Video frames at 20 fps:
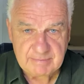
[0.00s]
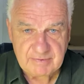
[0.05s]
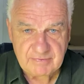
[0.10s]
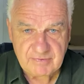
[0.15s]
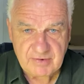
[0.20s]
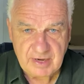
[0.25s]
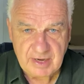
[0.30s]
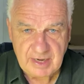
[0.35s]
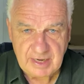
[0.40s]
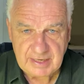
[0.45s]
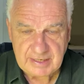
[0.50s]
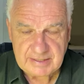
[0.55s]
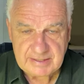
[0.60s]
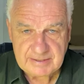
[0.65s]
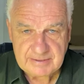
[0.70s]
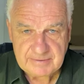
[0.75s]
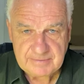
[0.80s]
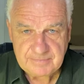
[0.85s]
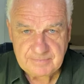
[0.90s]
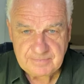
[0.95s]
of God.
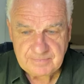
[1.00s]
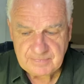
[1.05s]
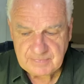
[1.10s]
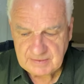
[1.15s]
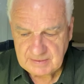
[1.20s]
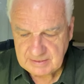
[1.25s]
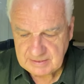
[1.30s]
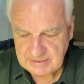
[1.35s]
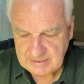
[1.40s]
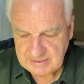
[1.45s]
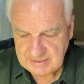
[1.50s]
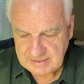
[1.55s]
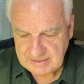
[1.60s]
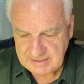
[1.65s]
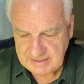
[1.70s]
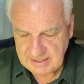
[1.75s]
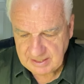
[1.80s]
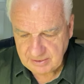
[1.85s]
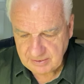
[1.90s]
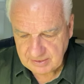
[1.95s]

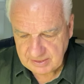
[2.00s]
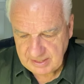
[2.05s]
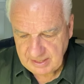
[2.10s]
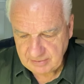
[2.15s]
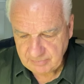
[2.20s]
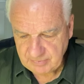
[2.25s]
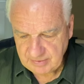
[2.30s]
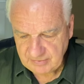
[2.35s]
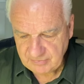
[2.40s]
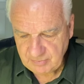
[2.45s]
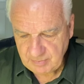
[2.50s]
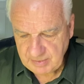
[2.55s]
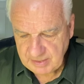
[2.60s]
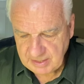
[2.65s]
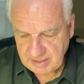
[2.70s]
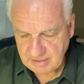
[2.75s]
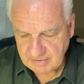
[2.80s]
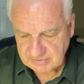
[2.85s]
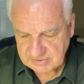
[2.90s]
Now, again, we have to be careful.